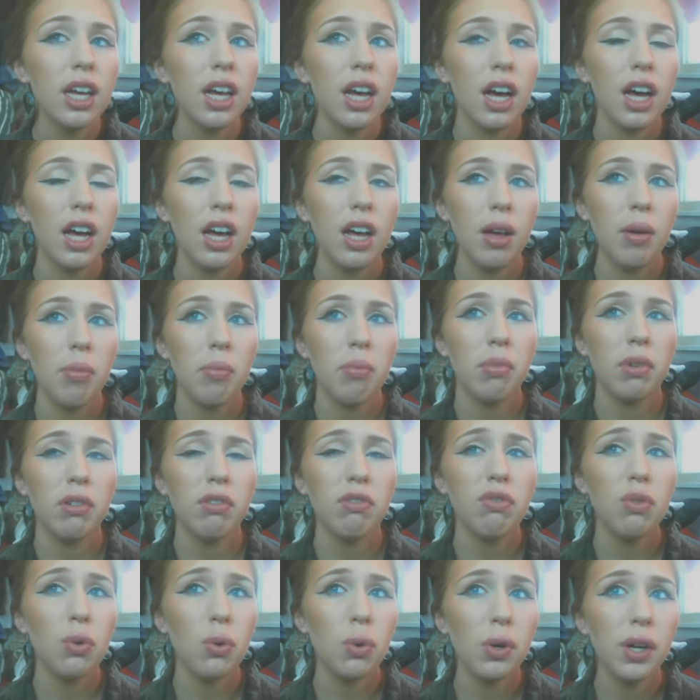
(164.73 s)
Um,
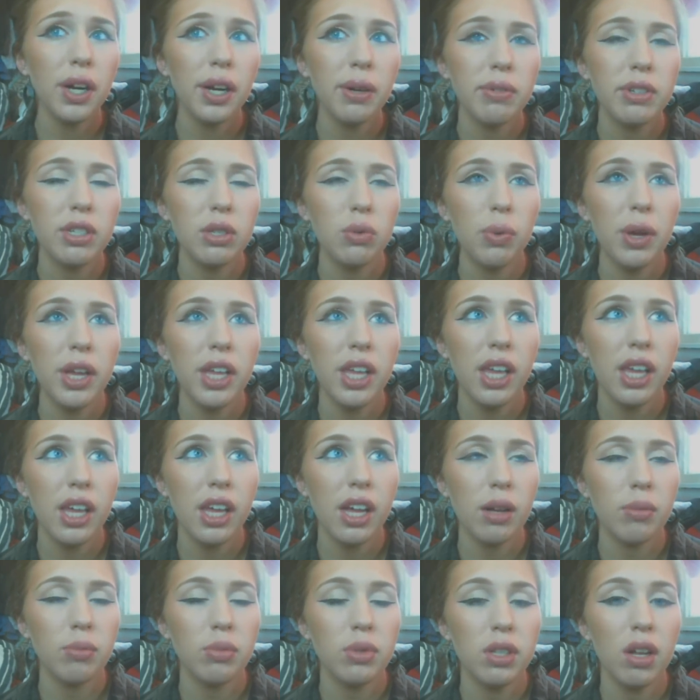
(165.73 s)
before I was waking
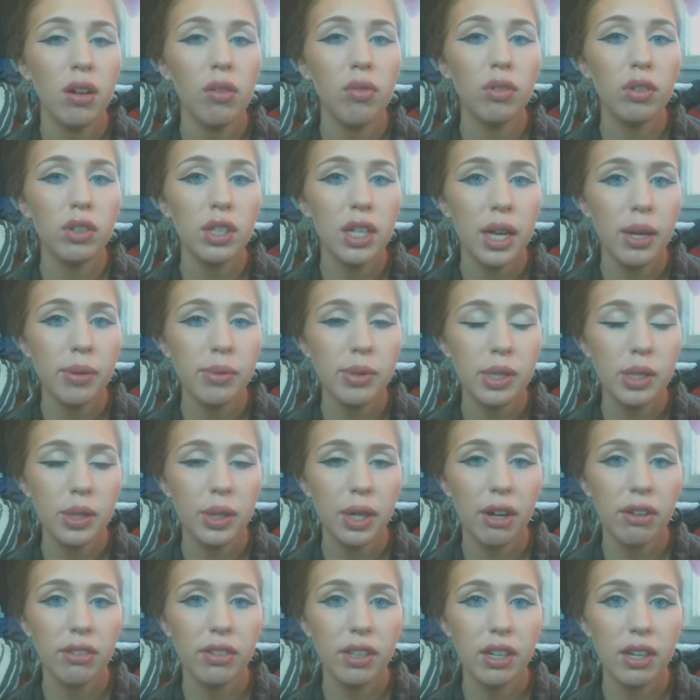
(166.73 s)
up several times
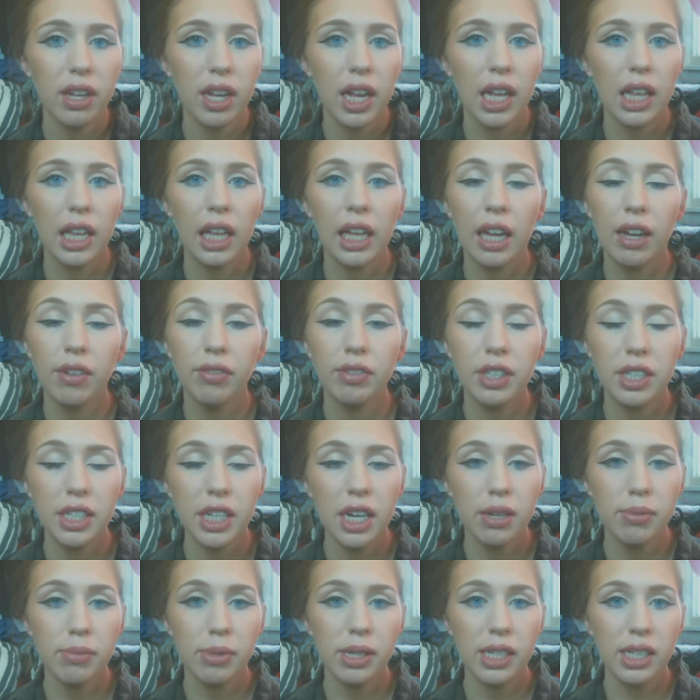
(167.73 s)
throughout the night, like every
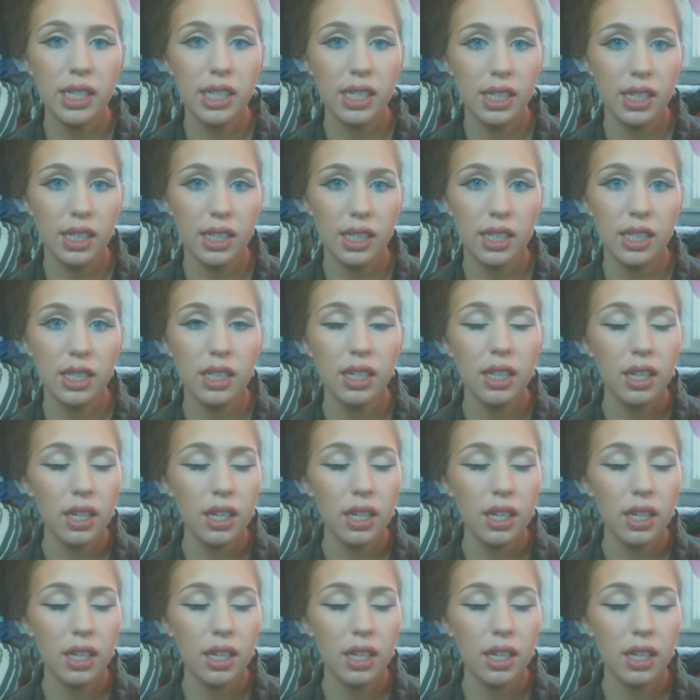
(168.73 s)
time I needed